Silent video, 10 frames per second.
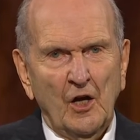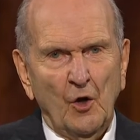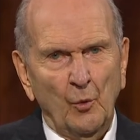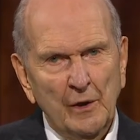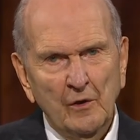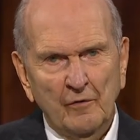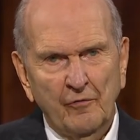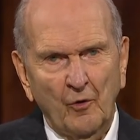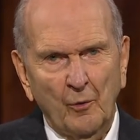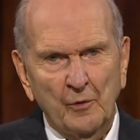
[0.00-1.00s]
We look
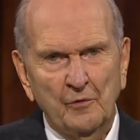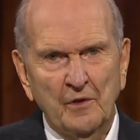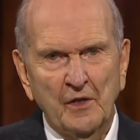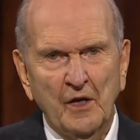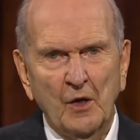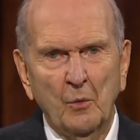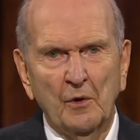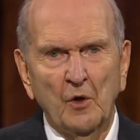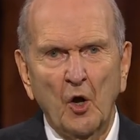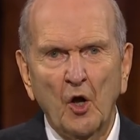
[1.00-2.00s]
forward to the day
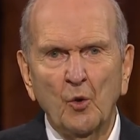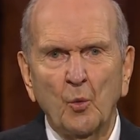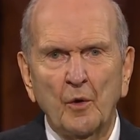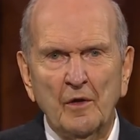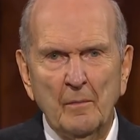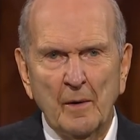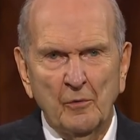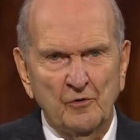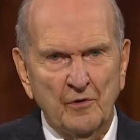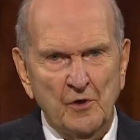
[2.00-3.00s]
when all worthy
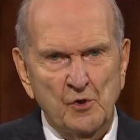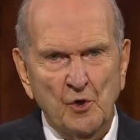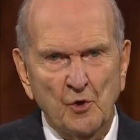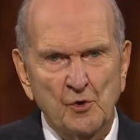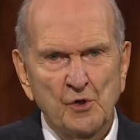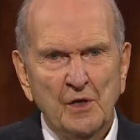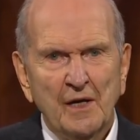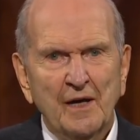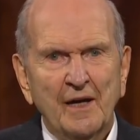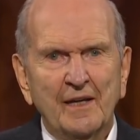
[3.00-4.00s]
members of the church
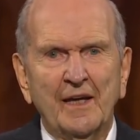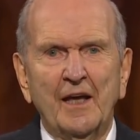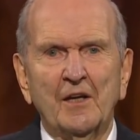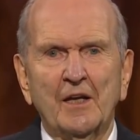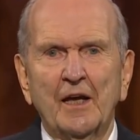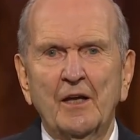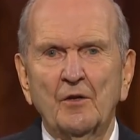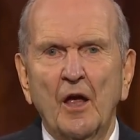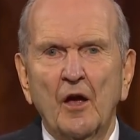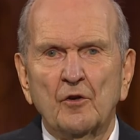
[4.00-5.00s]
can
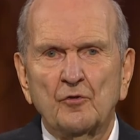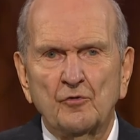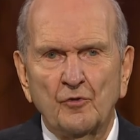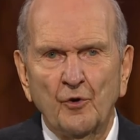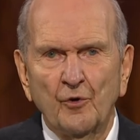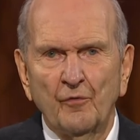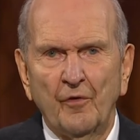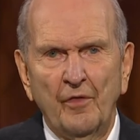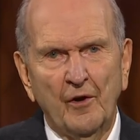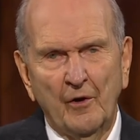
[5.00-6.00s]
again
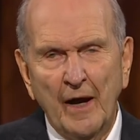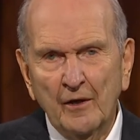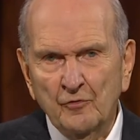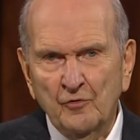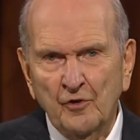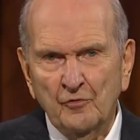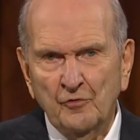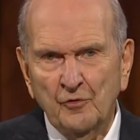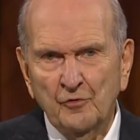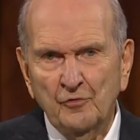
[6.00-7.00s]
serve their
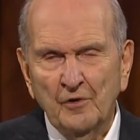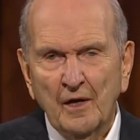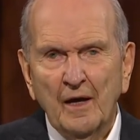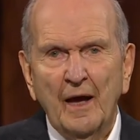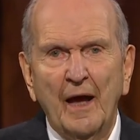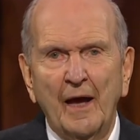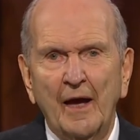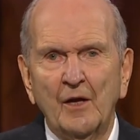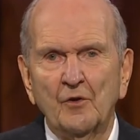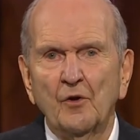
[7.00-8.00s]
ancestors
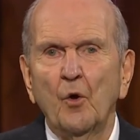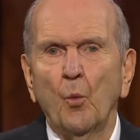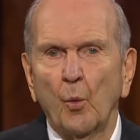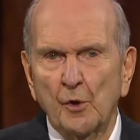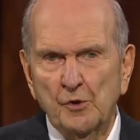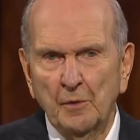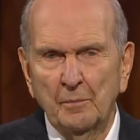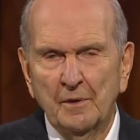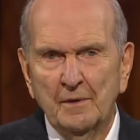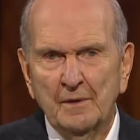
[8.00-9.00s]
and worship
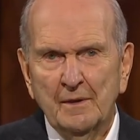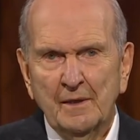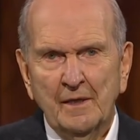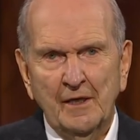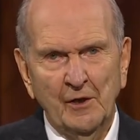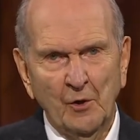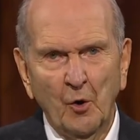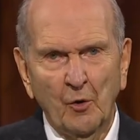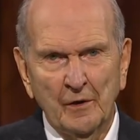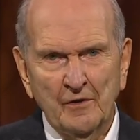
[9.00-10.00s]
in a
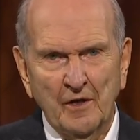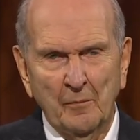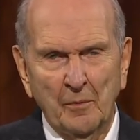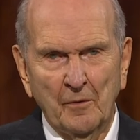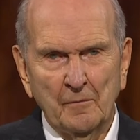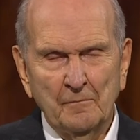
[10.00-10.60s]
holy temple.